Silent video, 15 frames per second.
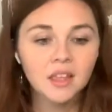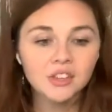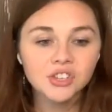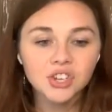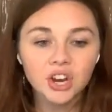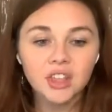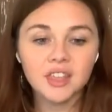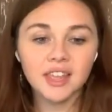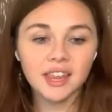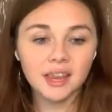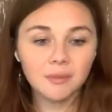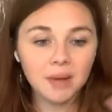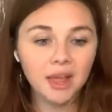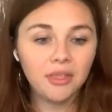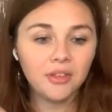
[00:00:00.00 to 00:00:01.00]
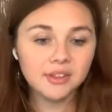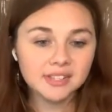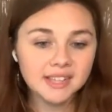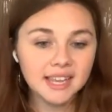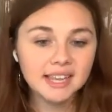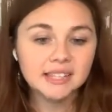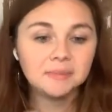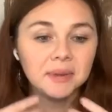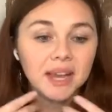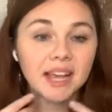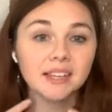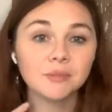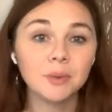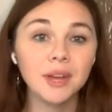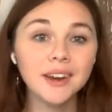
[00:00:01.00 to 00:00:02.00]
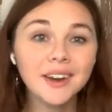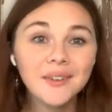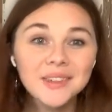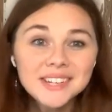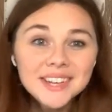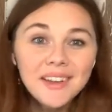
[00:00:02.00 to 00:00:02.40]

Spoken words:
Start thinking about those things because we are going